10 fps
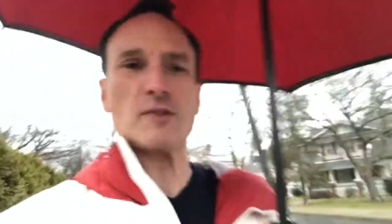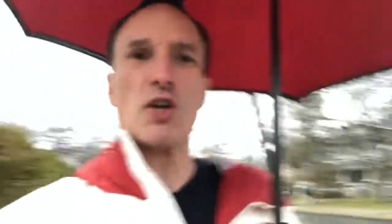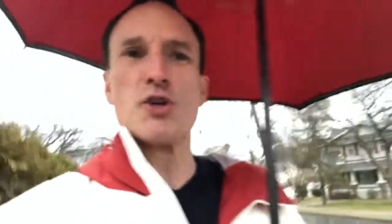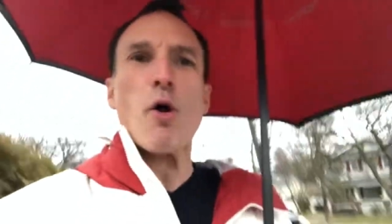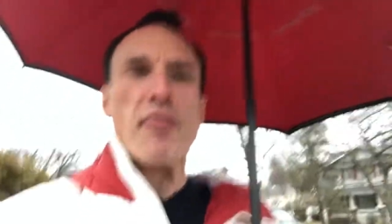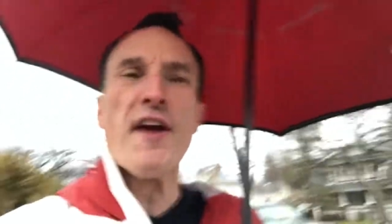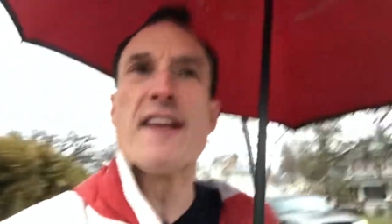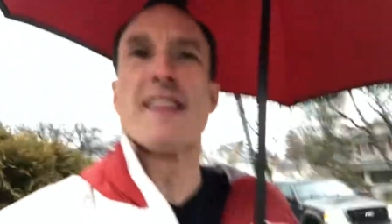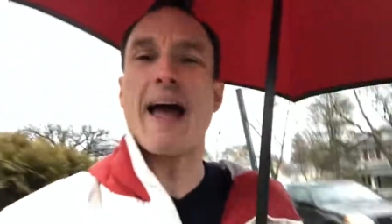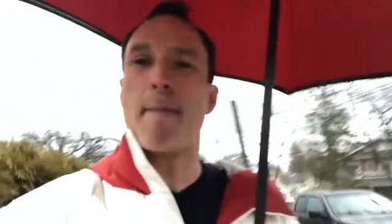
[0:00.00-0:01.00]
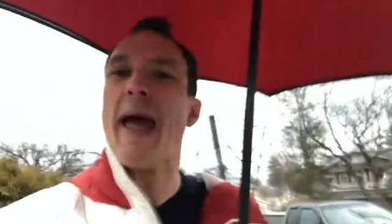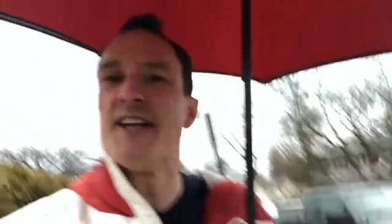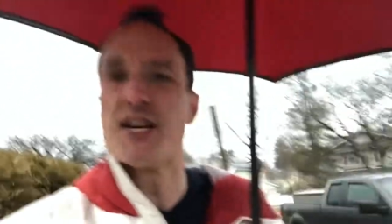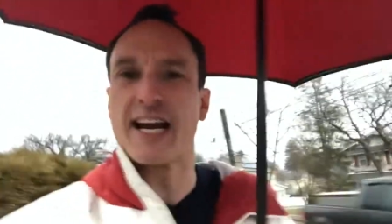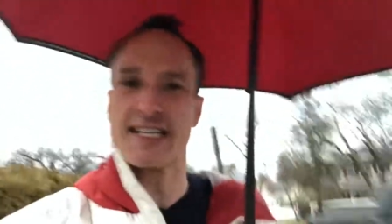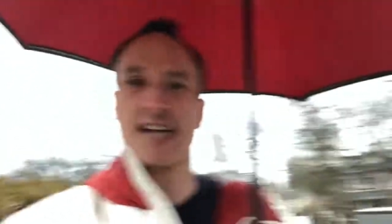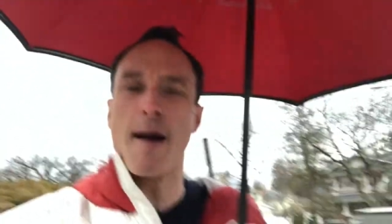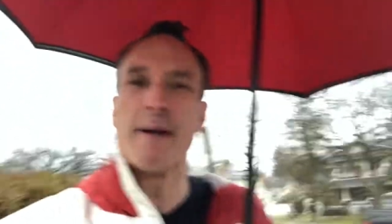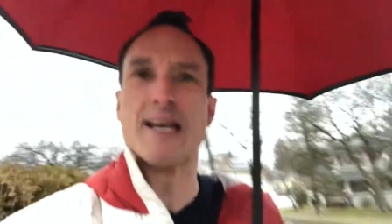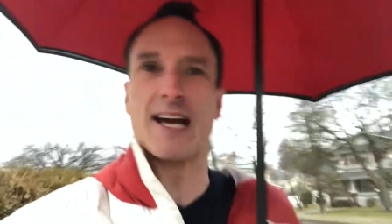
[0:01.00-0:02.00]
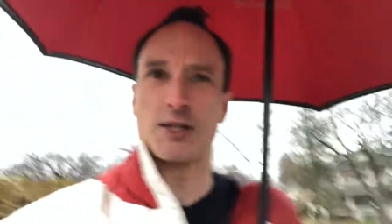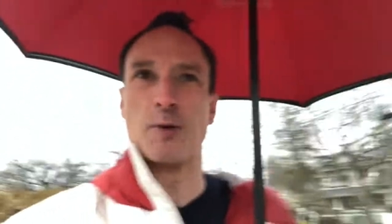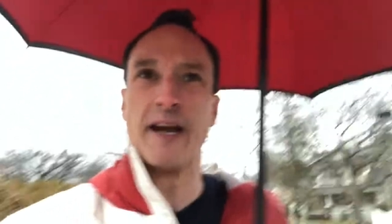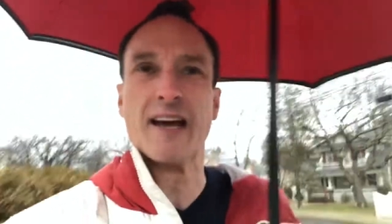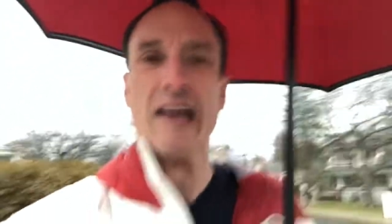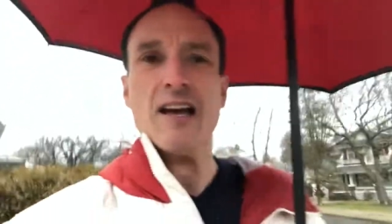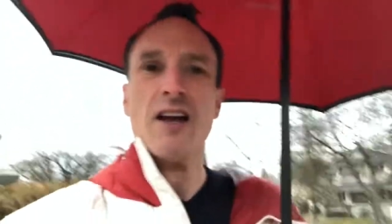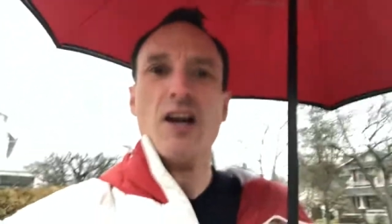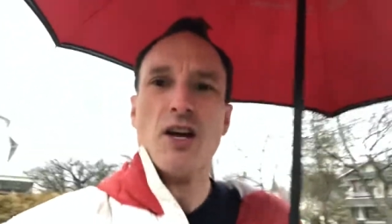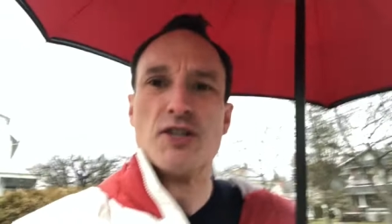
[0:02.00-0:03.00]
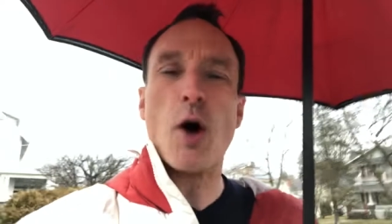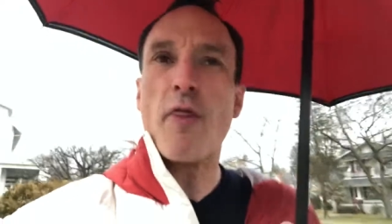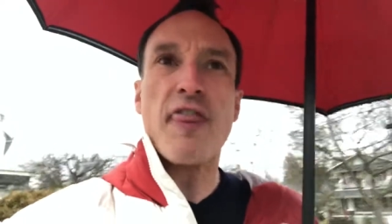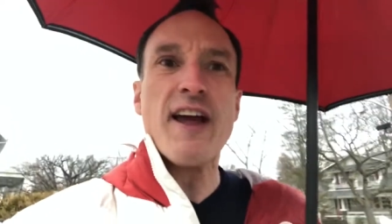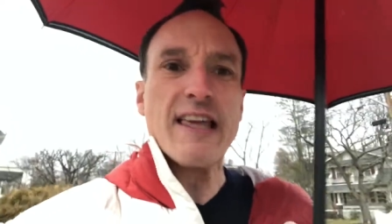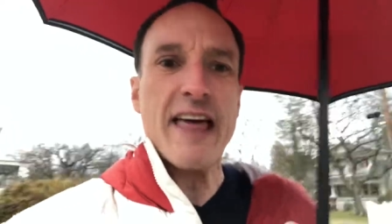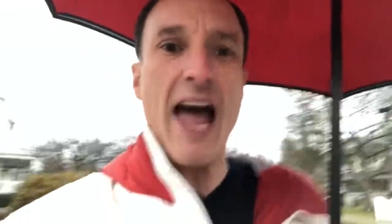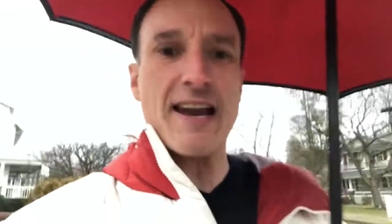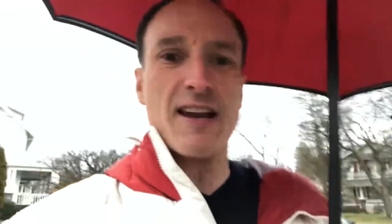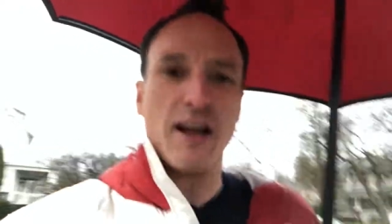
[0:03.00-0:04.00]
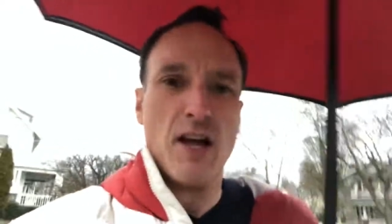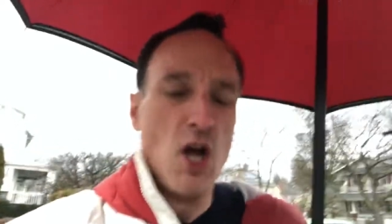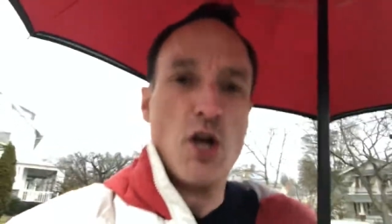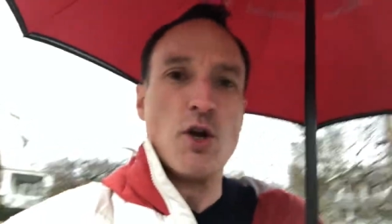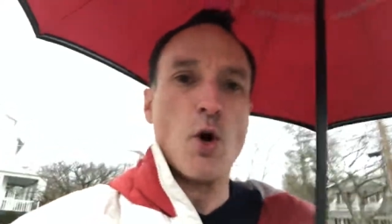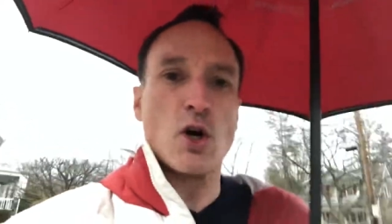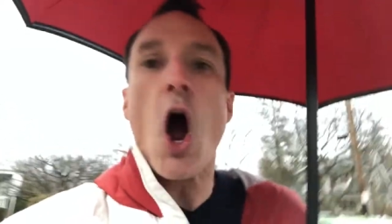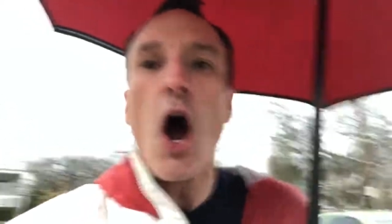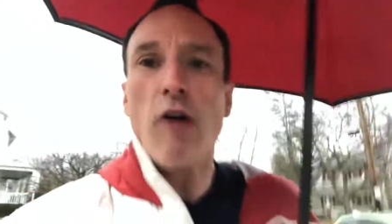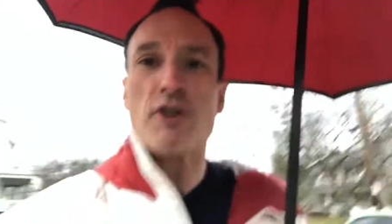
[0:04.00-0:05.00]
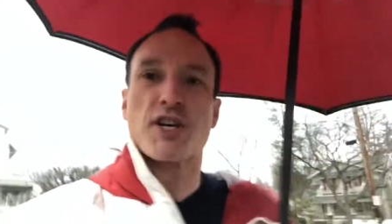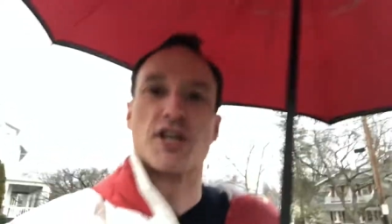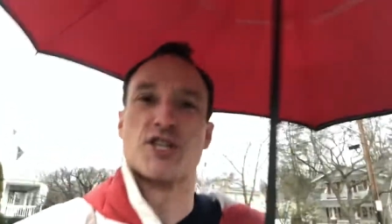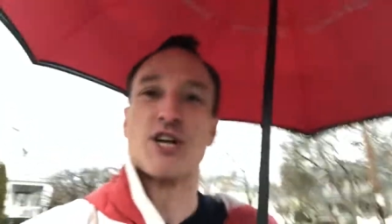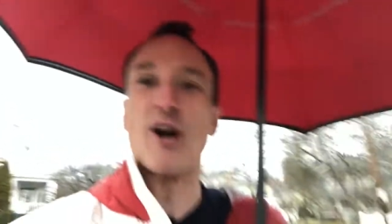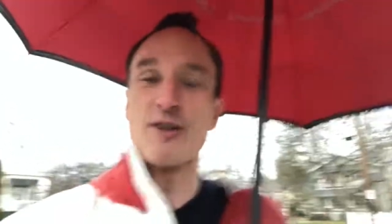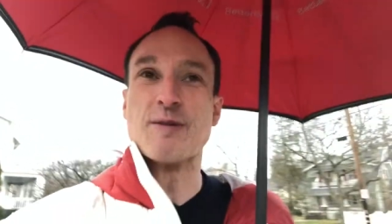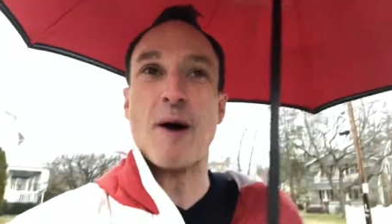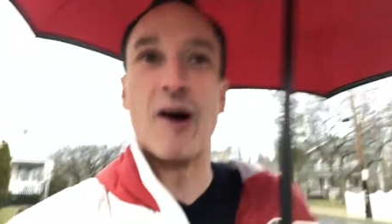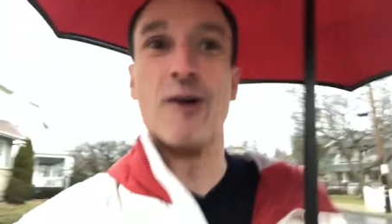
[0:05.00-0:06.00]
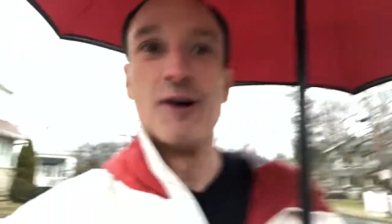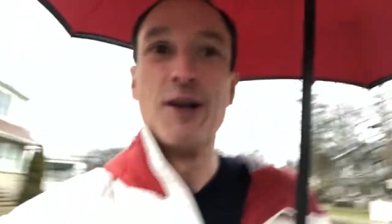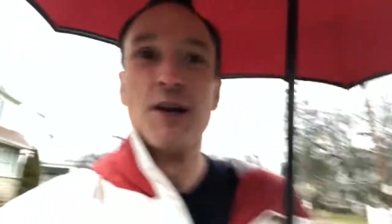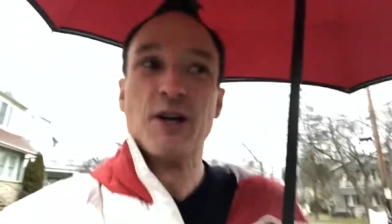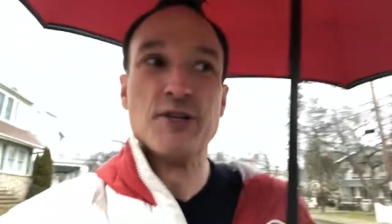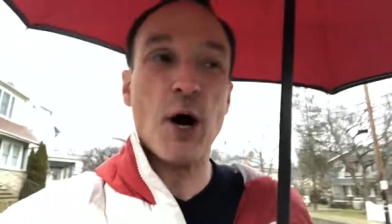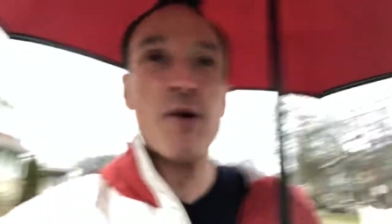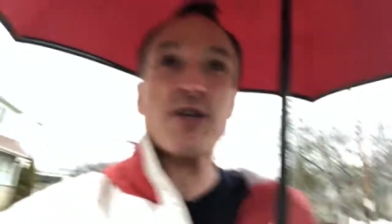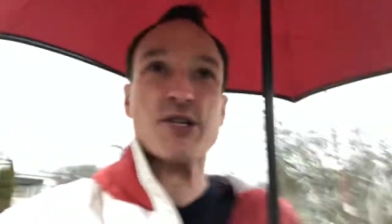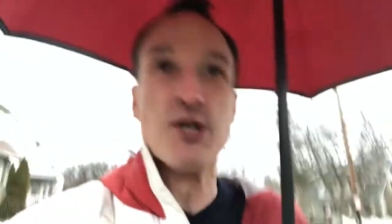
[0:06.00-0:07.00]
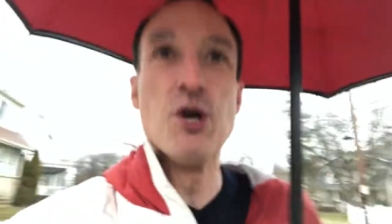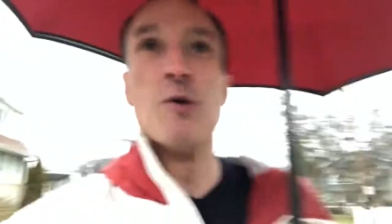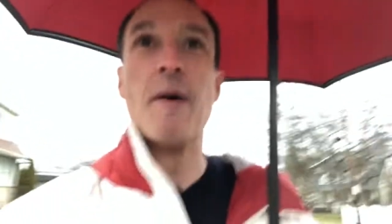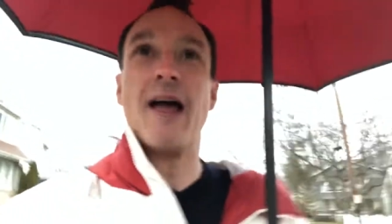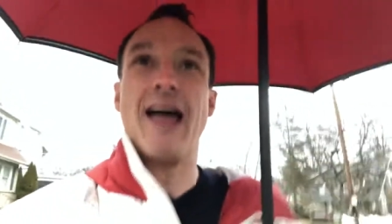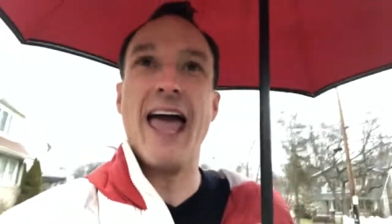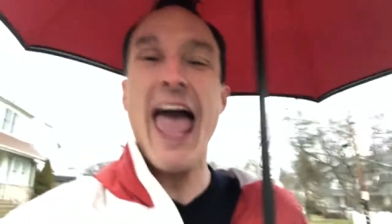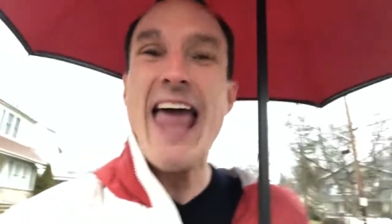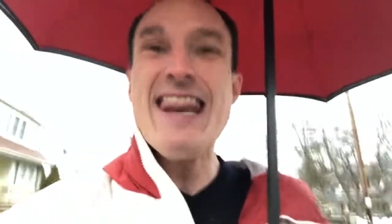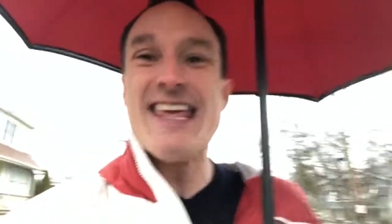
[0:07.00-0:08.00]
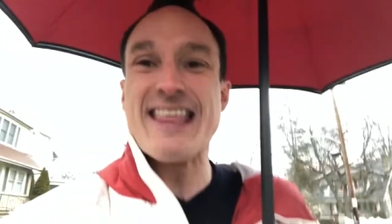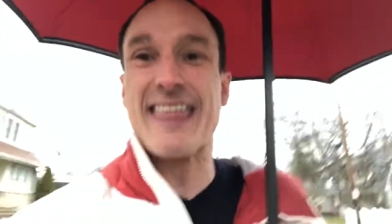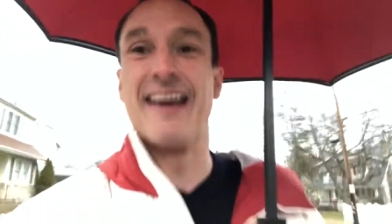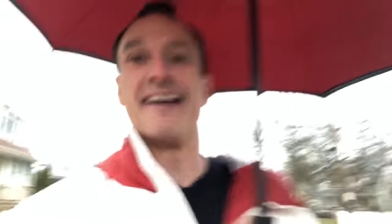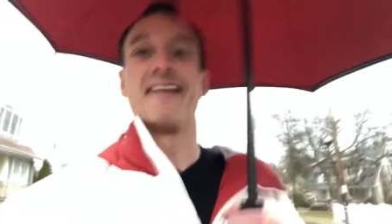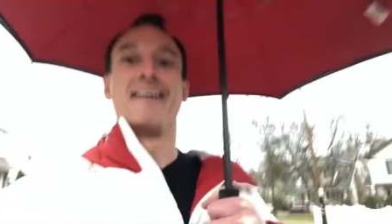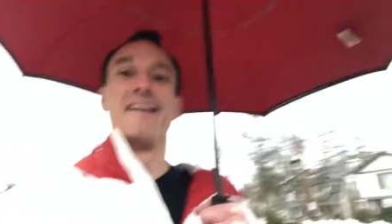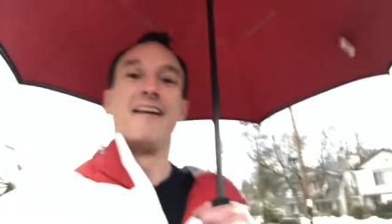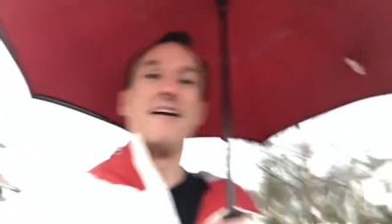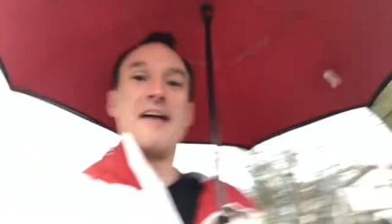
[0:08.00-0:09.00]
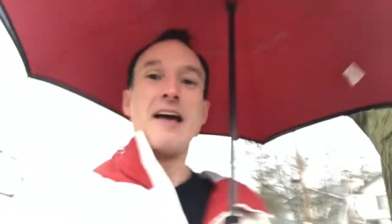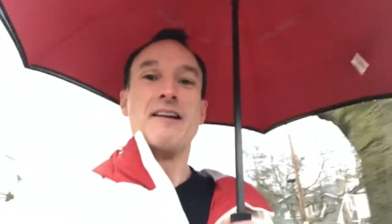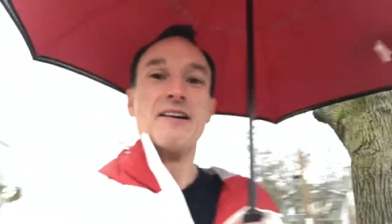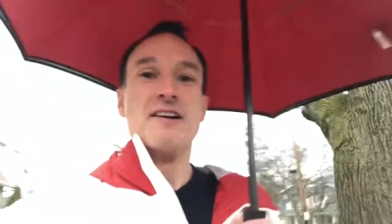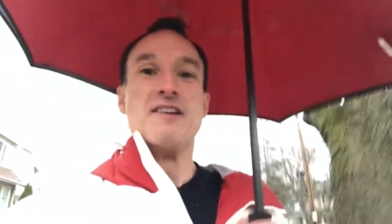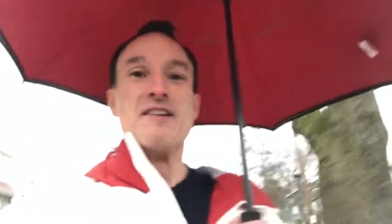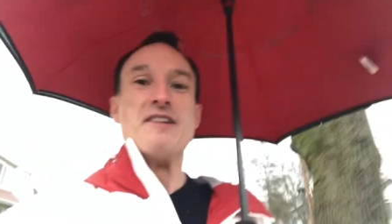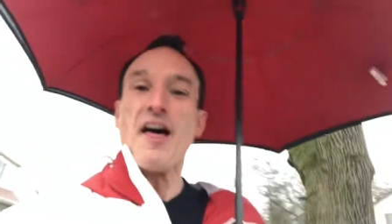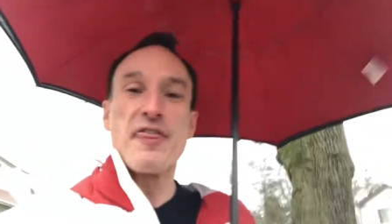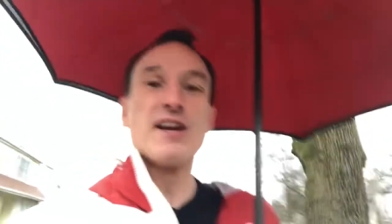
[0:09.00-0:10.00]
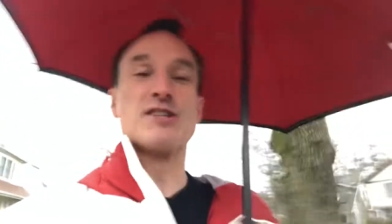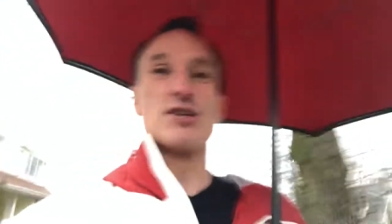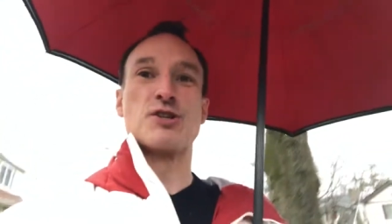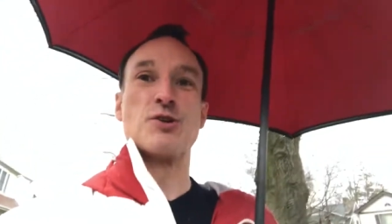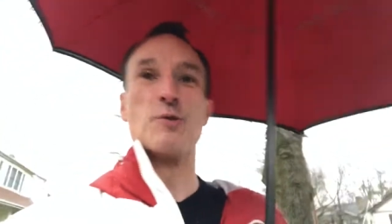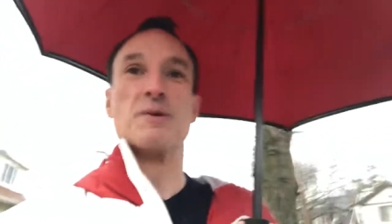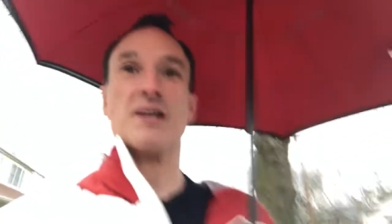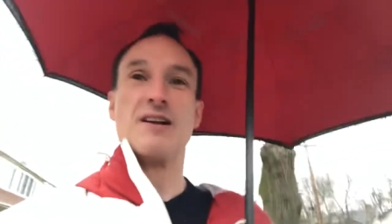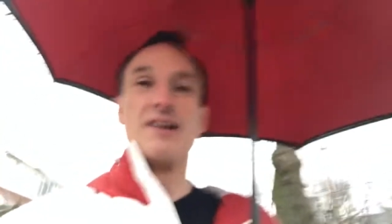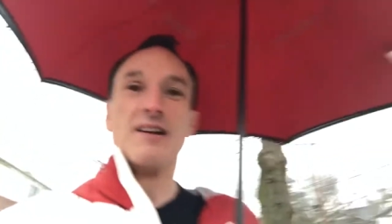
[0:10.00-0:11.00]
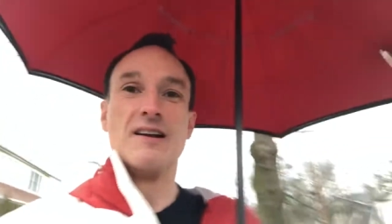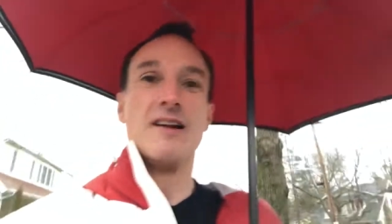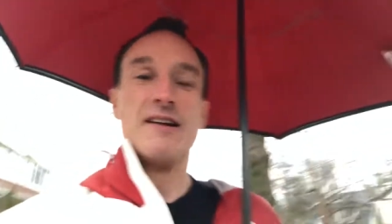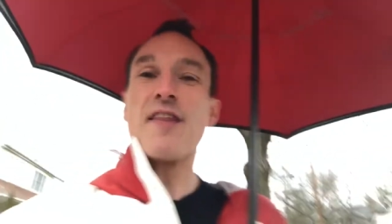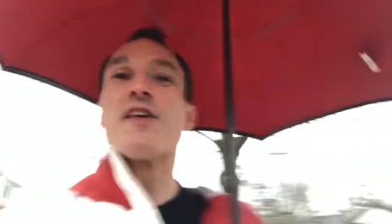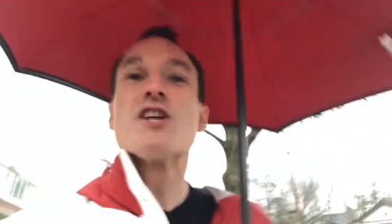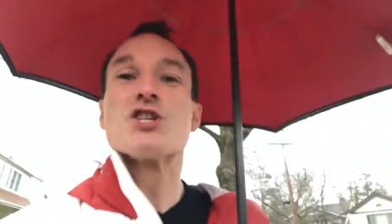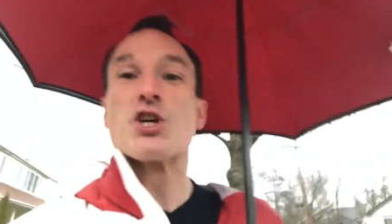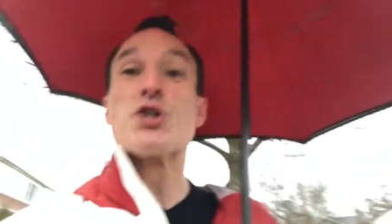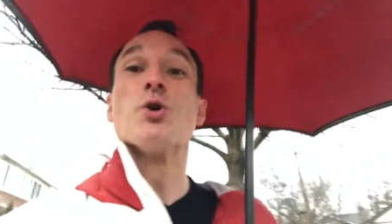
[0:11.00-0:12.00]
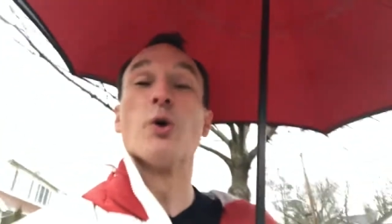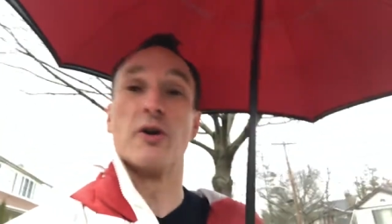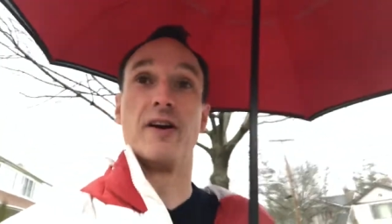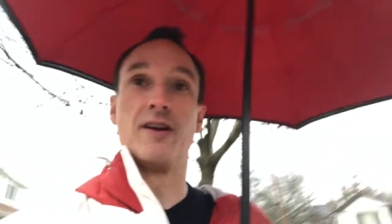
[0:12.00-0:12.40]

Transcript: Don't think that paycheck is coming next week. Don't think that your car is going to start tomorrow. Don't assume anything. Nothing is assumed. Nothing is assured.